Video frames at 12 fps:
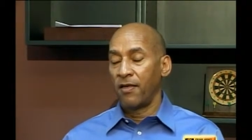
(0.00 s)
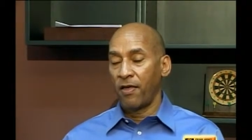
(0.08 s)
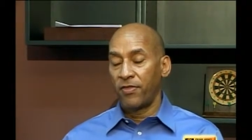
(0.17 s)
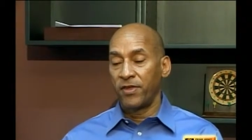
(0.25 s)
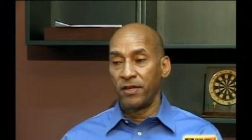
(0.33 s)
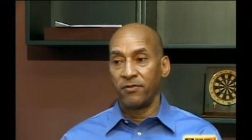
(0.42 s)

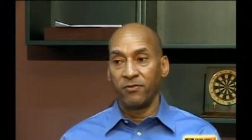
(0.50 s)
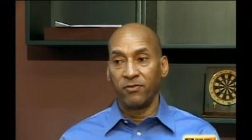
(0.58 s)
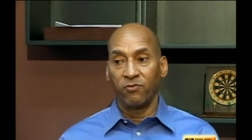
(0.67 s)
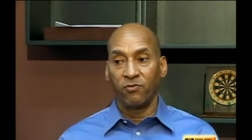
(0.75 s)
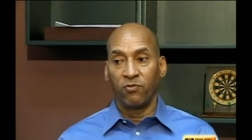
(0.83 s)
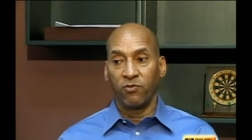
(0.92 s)
And I think
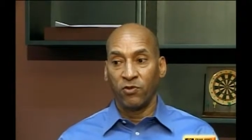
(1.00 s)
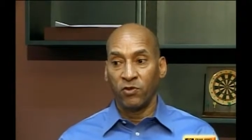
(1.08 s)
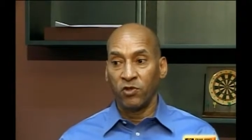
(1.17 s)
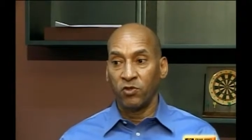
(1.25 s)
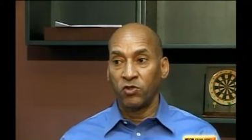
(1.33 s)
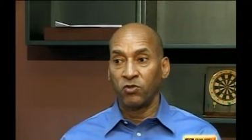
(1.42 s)

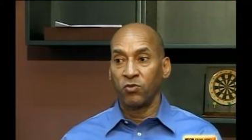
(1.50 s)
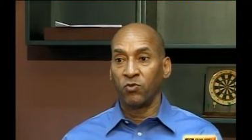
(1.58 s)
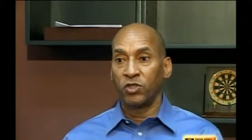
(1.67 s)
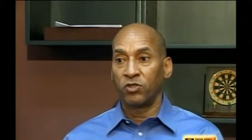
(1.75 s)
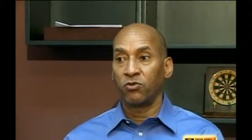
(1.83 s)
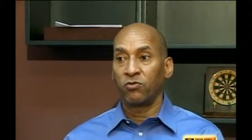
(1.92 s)
we
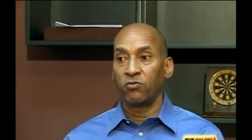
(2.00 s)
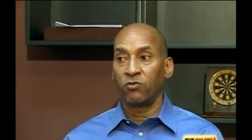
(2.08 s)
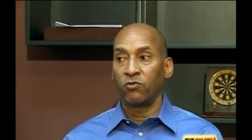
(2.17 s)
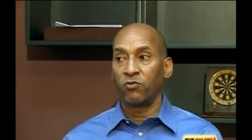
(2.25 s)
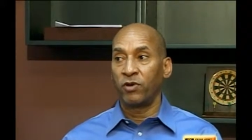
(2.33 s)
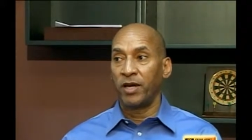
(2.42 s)
should
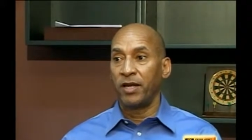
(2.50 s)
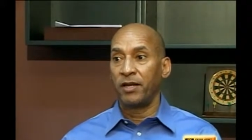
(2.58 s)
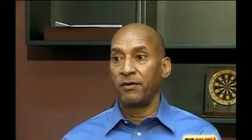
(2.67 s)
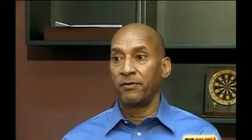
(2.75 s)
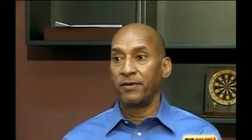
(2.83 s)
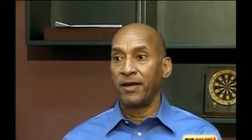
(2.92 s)

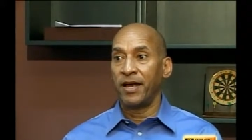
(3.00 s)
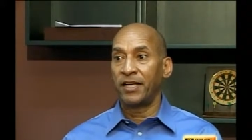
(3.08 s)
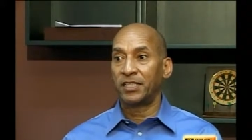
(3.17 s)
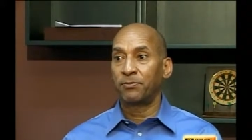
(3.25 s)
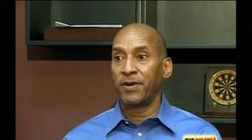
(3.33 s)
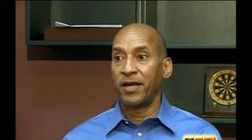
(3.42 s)
really
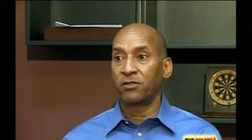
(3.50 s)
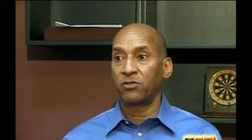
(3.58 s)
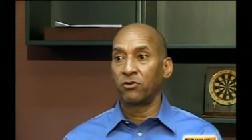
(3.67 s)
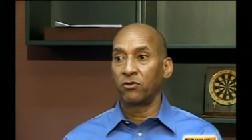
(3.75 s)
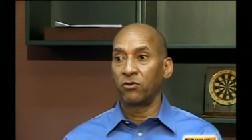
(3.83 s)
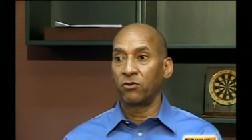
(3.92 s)

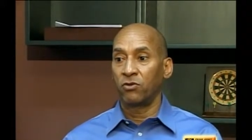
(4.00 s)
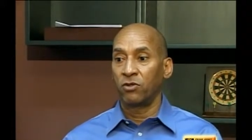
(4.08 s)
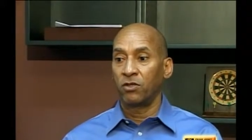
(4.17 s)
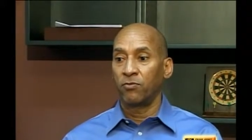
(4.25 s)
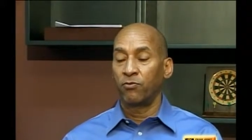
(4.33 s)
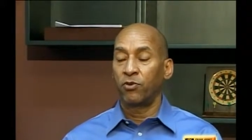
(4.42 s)
expect to
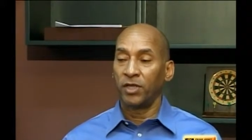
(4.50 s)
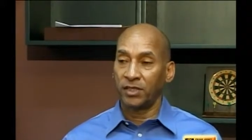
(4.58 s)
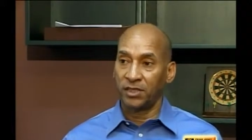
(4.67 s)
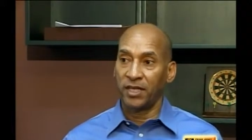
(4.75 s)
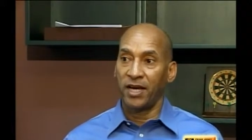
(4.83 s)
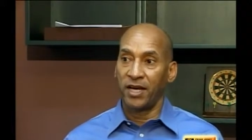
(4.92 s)
put
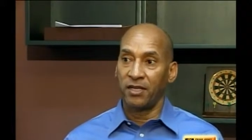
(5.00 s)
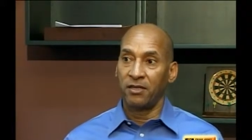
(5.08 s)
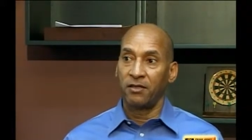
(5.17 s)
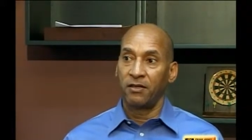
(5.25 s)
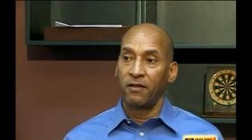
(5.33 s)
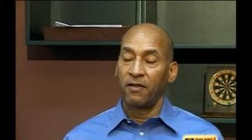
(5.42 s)

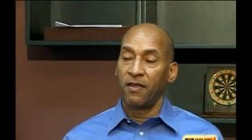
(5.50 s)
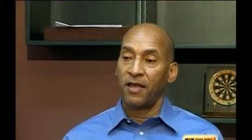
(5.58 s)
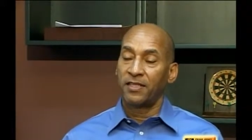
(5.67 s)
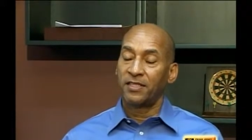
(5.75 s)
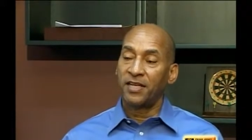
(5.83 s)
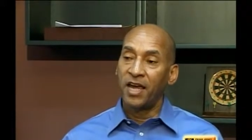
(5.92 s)
aside
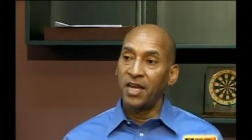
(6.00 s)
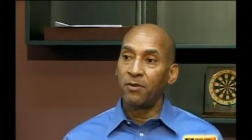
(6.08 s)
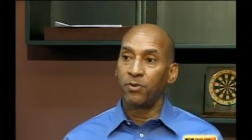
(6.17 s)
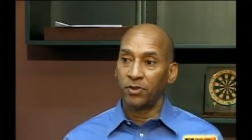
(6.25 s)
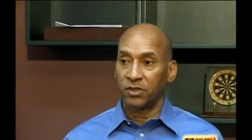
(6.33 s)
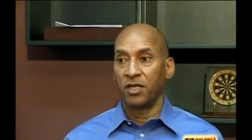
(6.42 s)

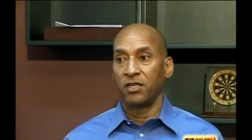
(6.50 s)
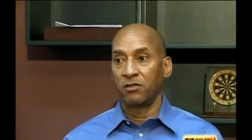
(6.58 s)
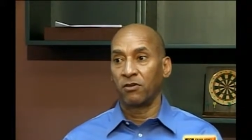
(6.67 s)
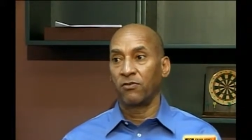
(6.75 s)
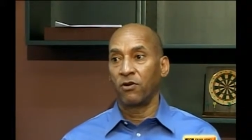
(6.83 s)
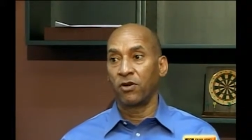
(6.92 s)

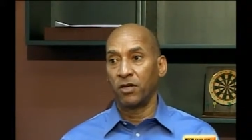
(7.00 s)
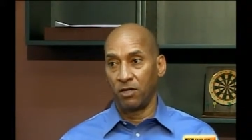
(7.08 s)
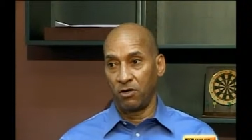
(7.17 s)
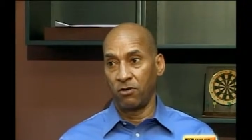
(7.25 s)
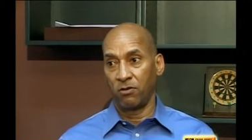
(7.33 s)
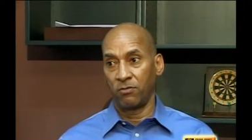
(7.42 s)
10% of our
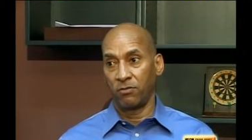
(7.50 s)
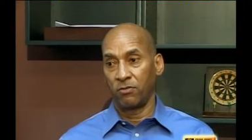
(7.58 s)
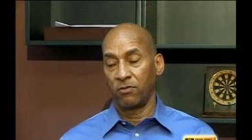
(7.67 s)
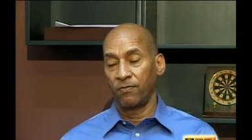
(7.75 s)
income